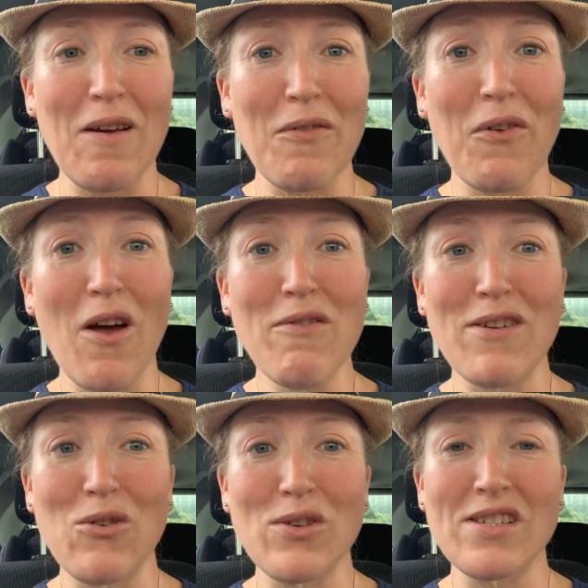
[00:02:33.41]

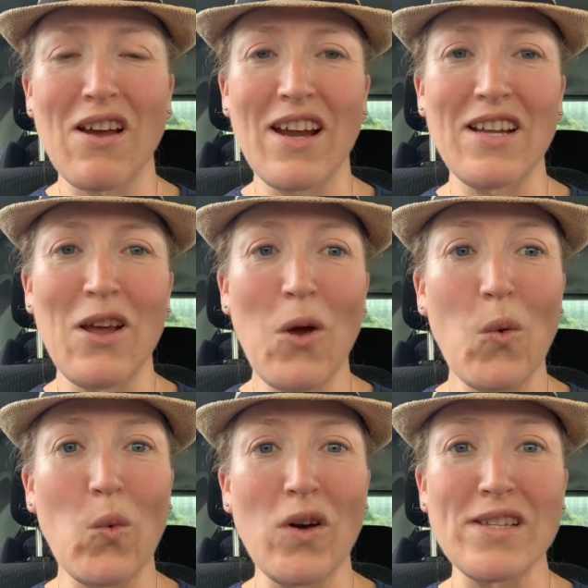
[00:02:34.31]
father-in-law's side
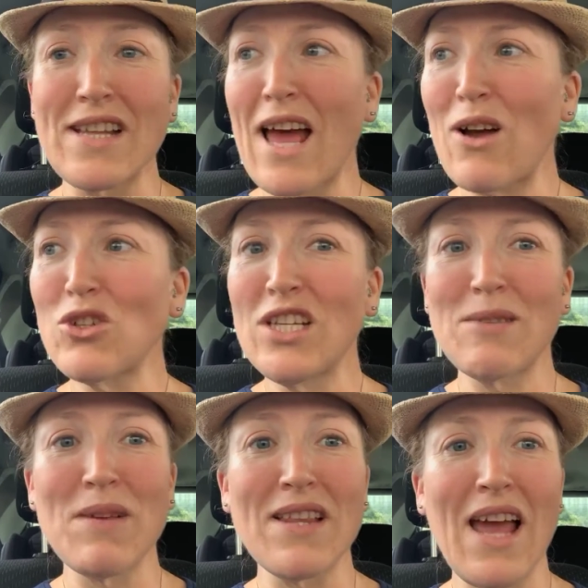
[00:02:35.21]
was, and how she
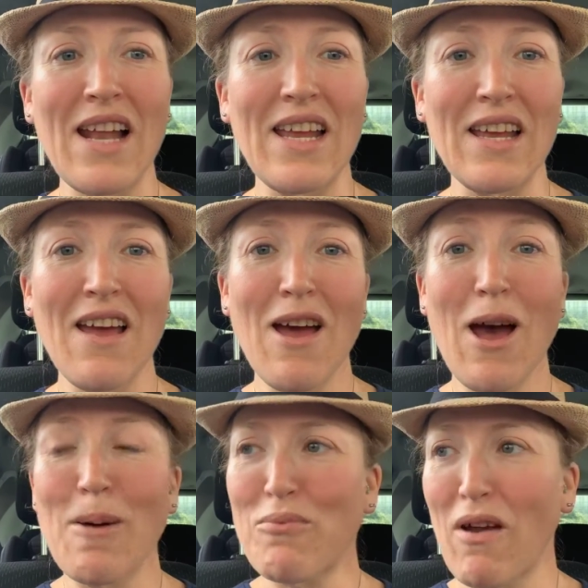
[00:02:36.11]
had been telling
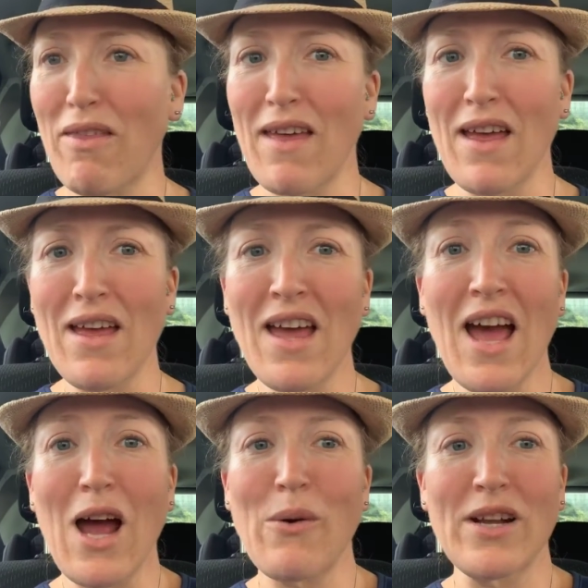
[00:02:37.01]
her brother
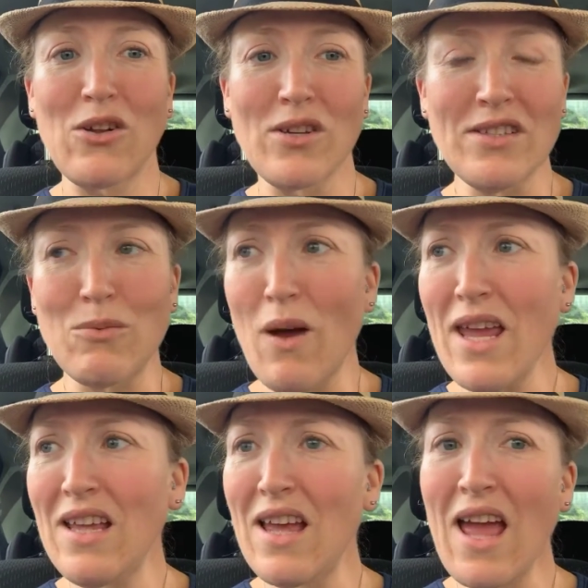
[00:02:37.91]
how I'd lost
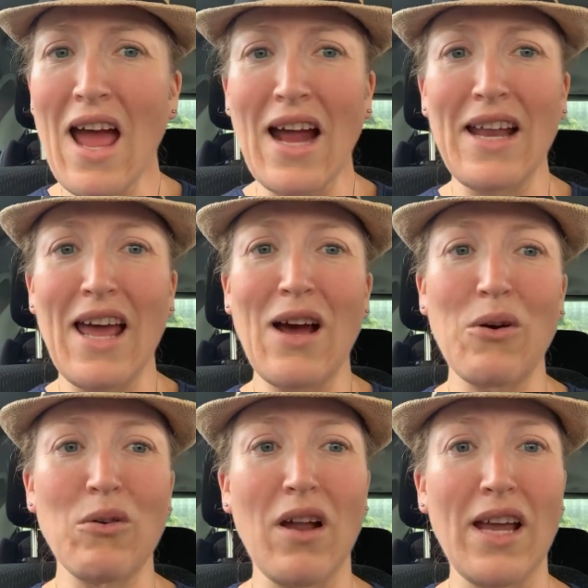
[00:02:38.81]
weight and
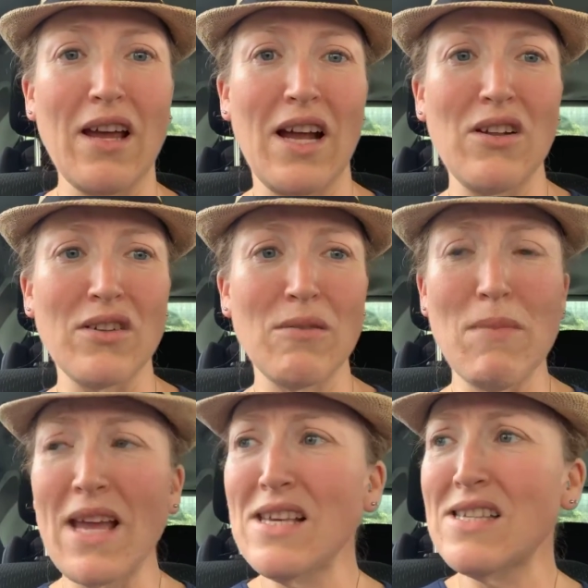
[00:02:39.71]
how like I looked
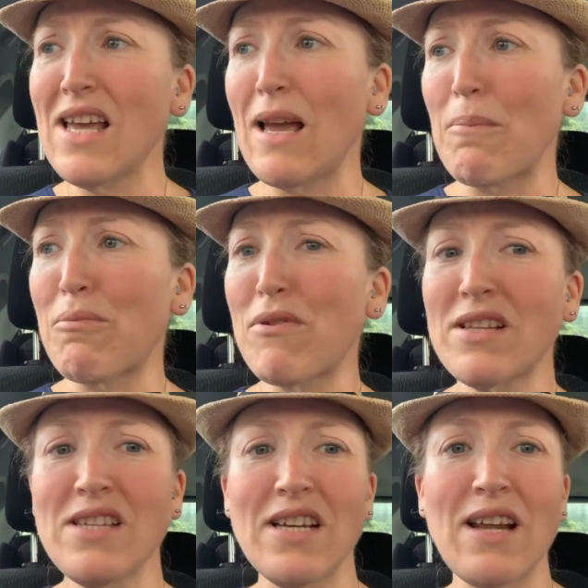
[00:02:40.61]
amazing and
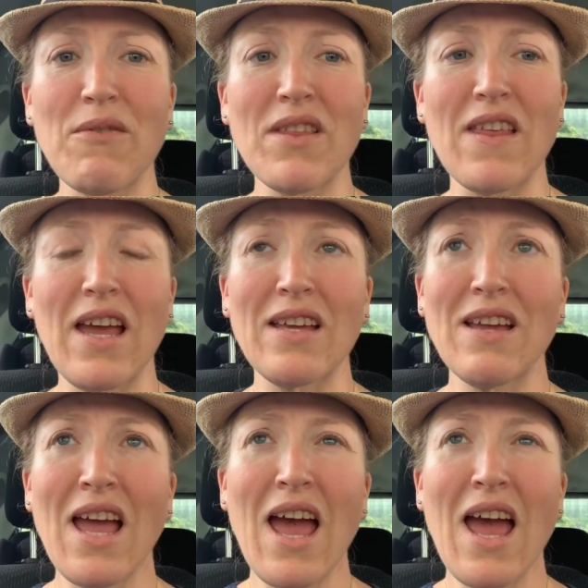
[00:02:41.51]
pretty and everything.